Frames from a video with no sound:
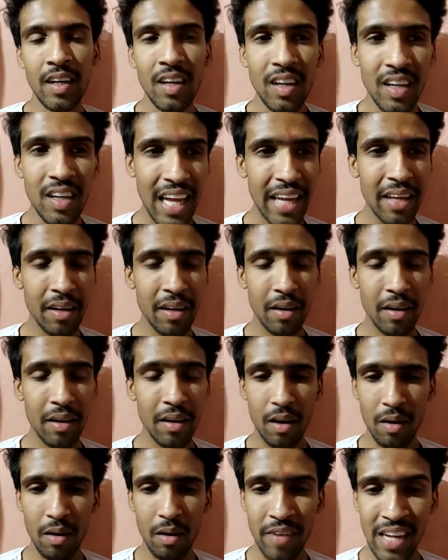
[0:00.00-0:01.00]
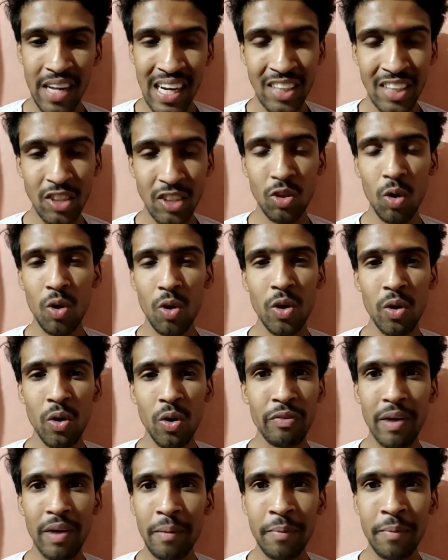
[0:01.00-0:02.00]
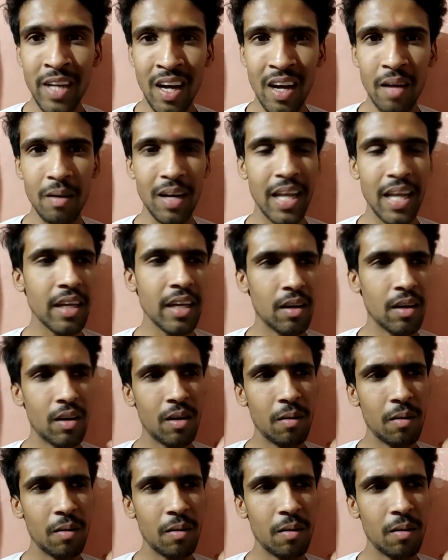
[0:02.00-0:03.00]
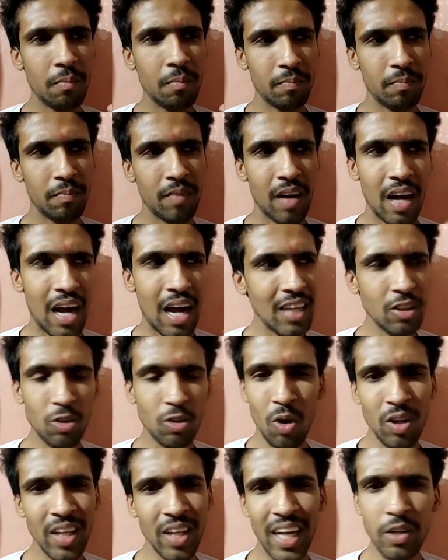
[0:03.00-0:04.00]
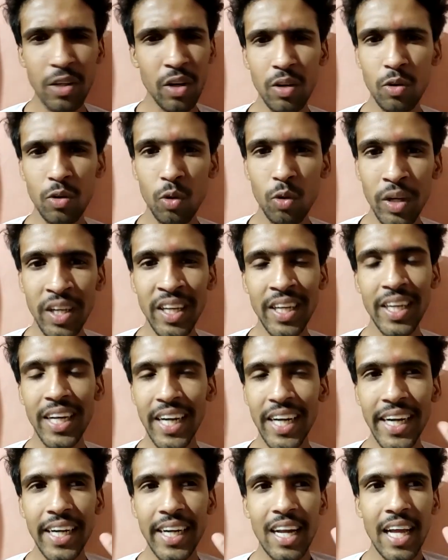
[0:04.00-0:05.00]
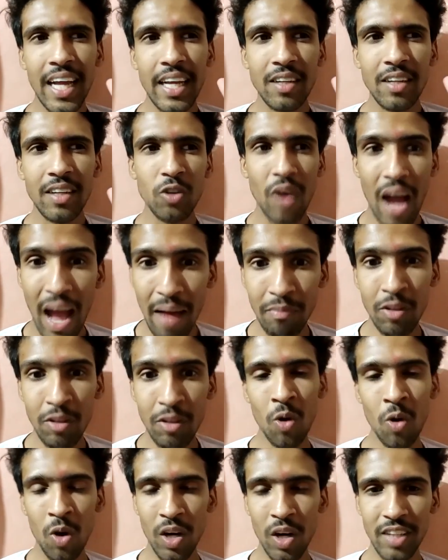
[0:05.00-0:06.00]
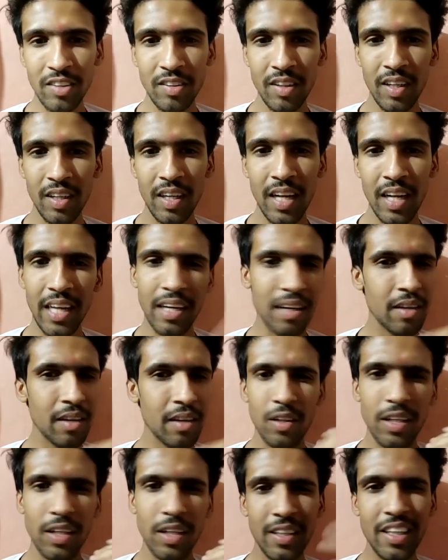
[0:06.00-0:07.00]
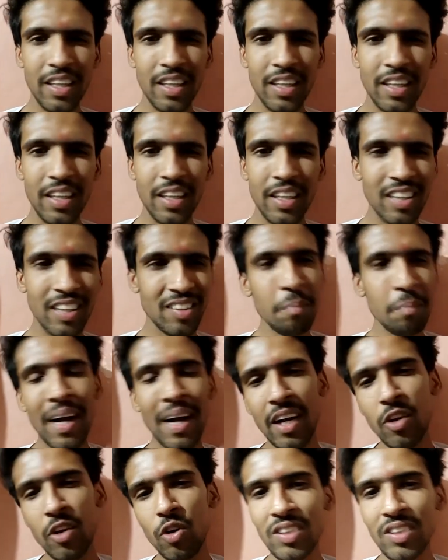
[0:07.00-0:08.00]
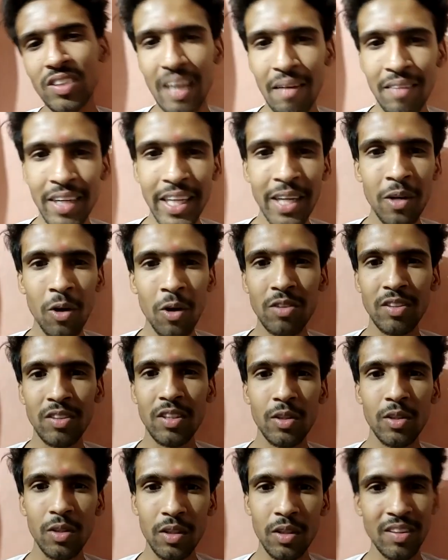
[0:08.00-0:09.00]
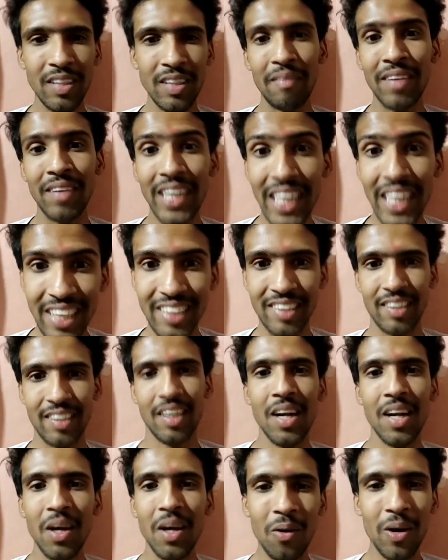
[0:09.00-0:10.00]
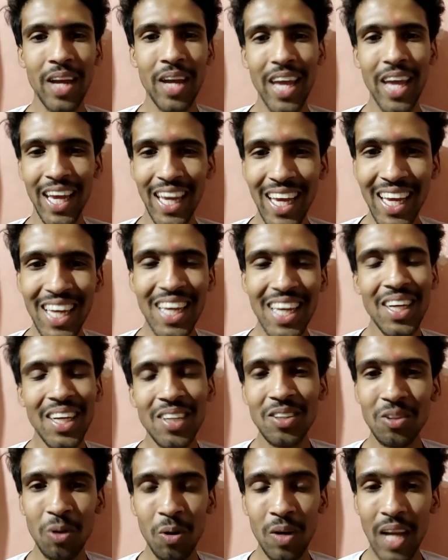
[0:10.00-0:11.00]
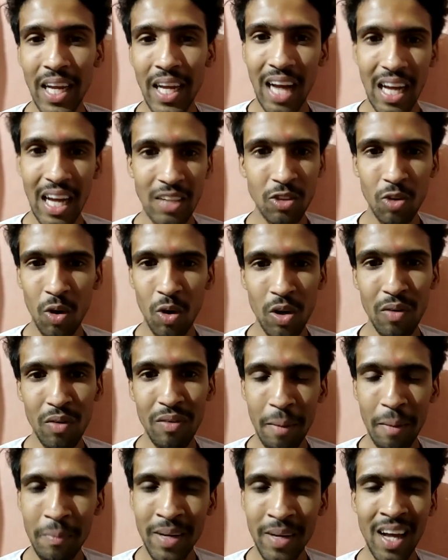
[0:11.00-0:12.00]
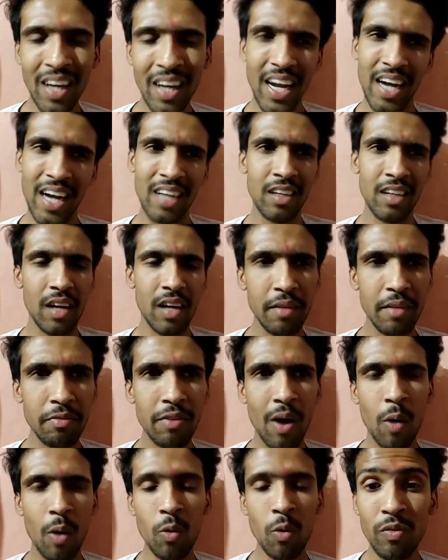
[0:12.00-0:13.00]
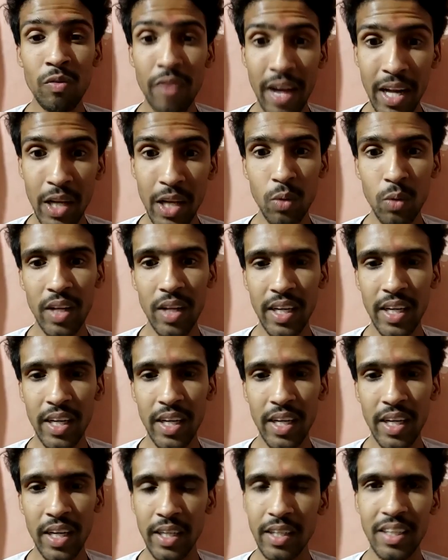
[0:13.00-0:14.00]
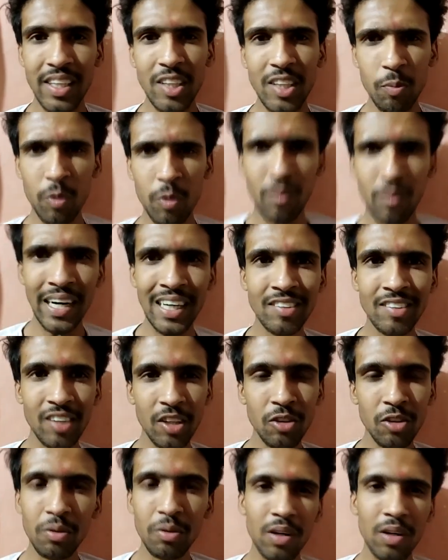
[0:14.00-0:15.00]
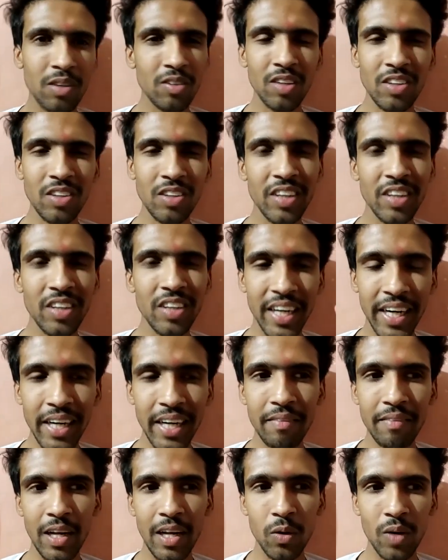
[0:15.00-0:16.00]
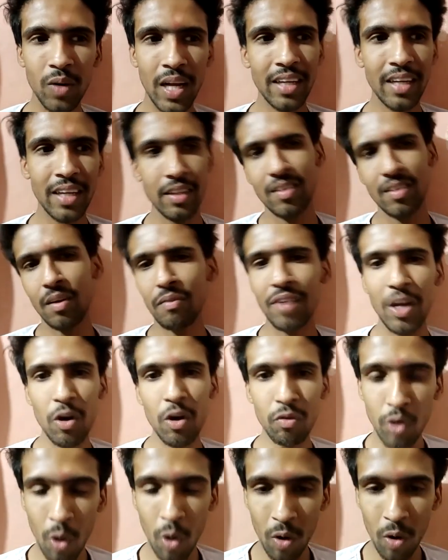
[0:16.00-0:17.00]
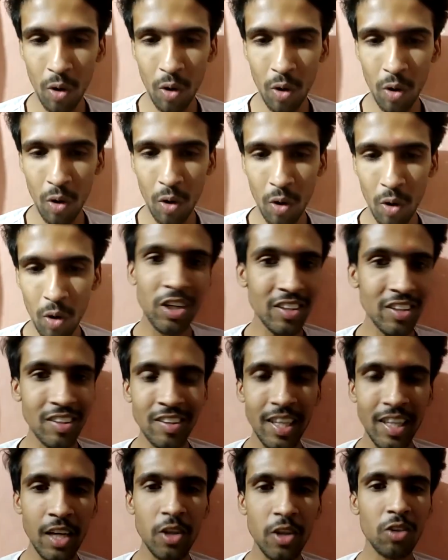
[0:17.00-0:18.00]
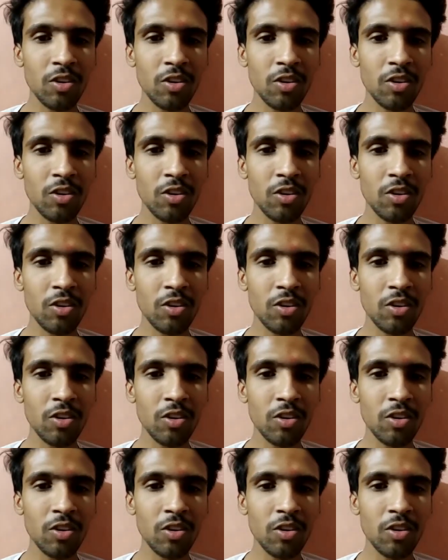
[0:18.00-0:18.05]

Like when I saw your webinar, like I saw that you're doing great, like you have the knowledge, like it doesn't matter you're 17 or 70s. Okay, so like I saw your webinar and I found value that he's providing such a great value, like the way of talking, the communication skills